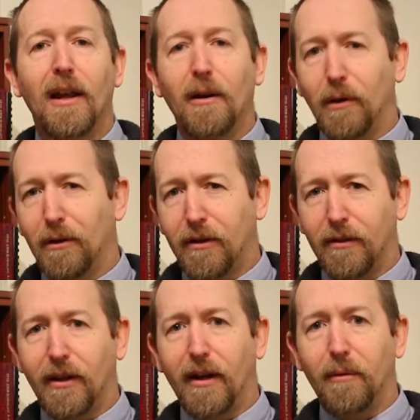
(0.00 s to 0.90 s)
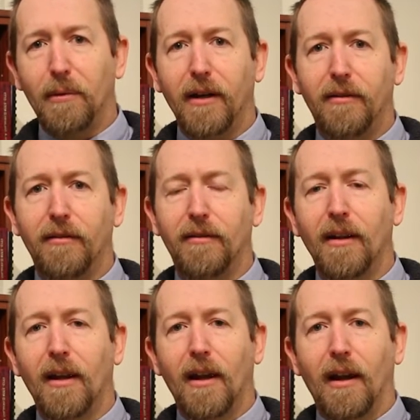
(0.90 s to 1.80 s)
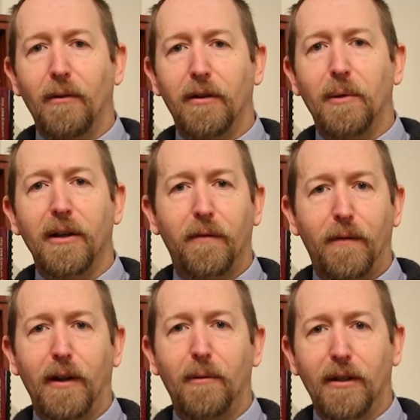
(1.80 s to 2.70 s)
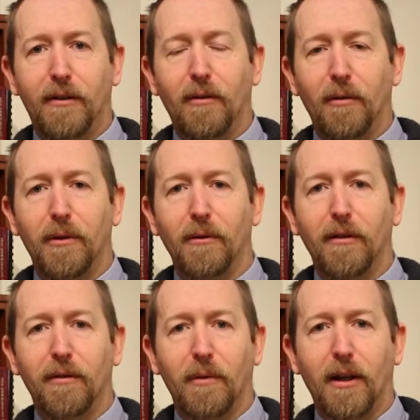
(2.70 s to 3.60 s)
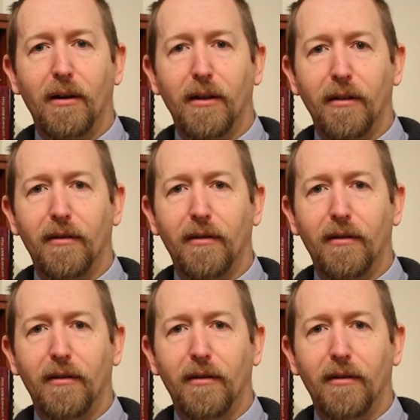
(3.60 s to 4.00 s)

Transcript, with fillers: We look at databases and we spend a fair bit of time doing some coding.